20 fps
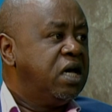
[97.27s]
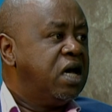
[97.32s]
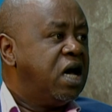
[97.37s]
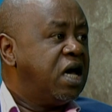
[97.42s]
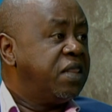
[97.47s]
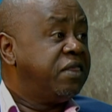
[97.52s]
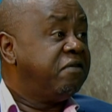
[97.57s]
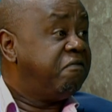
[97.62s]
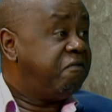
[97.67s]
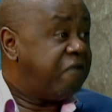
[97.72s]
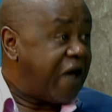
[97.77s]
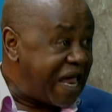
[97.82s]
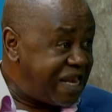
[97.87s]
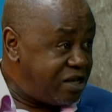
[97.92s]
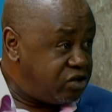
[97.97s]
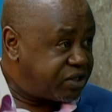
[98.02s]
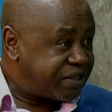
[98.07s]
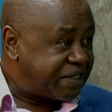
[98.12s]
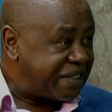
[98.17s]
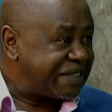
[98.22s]
the
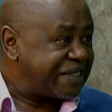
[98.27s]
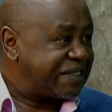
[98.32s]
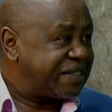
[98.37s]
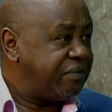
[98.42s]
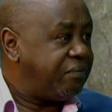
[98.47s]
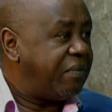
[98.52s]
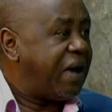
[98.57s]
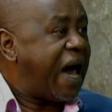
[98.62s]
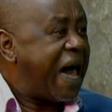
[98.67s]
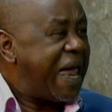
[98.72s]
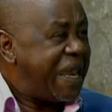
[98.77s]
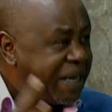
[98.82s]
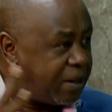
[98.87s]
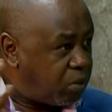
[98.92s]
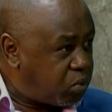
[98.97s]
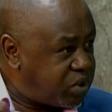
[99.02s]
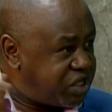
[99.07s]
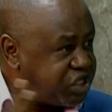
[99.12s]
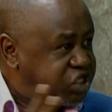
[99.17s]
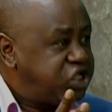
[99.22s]
value system under
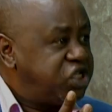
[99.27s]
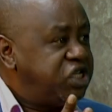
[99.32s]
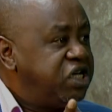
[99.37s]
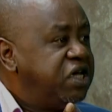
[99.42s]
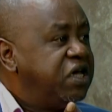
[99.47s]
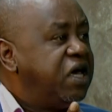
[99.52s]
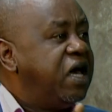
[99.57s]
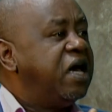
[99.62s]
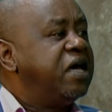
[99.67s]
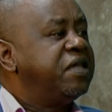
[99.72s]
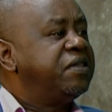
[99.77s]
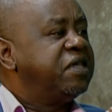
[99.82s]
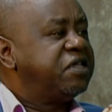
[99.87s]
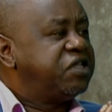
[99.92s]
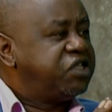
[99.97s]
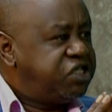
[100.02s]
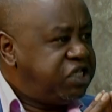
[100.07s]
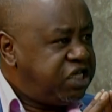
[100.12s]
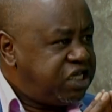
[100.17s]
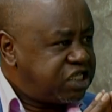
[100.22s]
which the
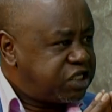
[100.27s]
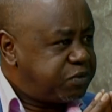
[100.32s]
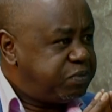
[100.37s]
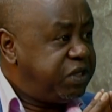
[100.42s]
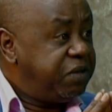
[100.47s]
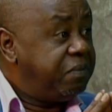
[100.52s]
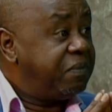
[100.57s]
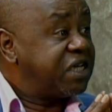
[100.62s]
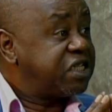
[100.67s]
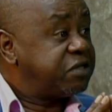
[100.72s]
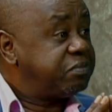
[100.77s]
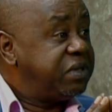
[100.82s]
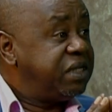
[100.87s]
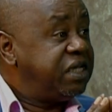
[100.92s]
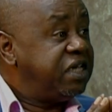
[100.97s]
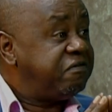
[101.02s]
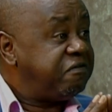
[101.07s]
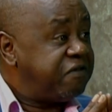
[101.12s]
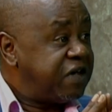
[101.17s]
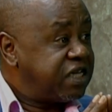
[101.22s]
TSP must
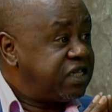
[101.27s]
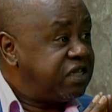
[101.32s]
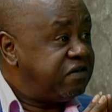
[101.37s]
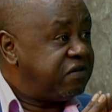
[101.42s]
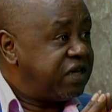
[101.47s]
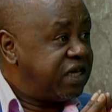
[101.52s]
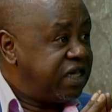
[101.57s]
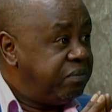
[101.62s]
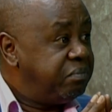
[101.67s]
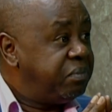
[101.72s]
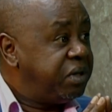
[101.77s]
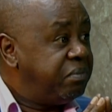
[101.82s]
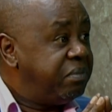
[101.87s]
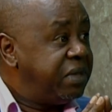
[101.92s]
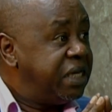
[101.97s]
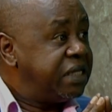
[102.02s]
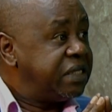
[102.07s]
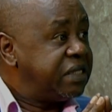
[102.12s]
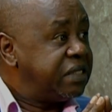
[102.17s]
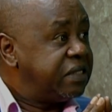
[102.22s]
be effective and
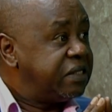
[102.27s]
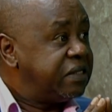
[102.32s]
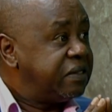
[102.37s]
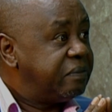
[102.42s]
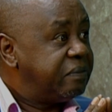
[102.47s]
implemented.